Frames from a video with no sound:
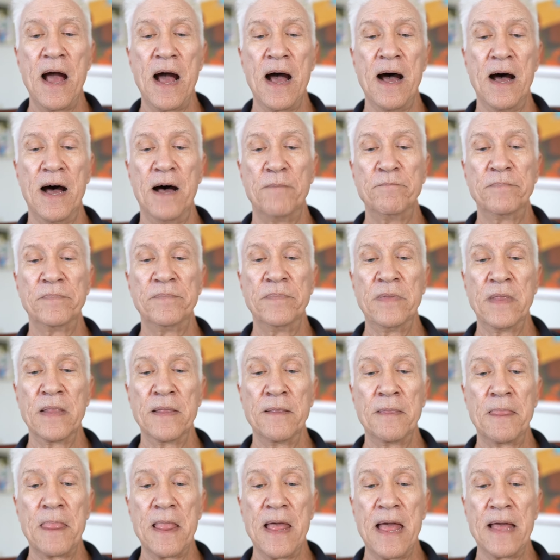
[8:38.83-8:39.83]

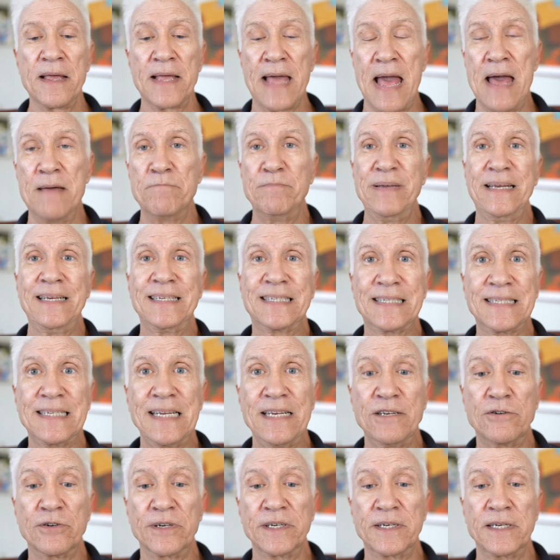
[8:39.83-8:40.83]
Can be
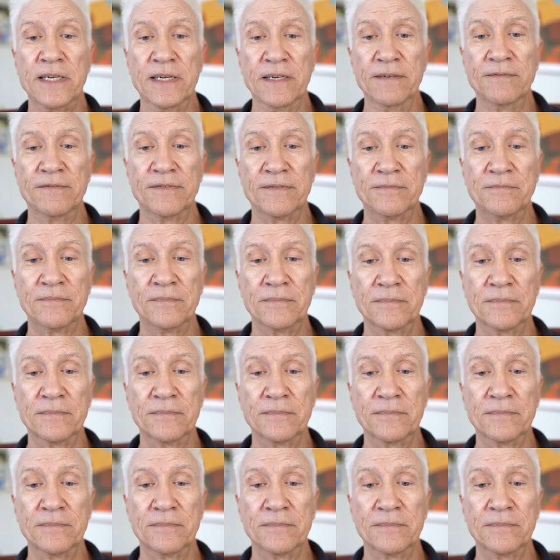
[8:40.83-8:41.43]
secretive.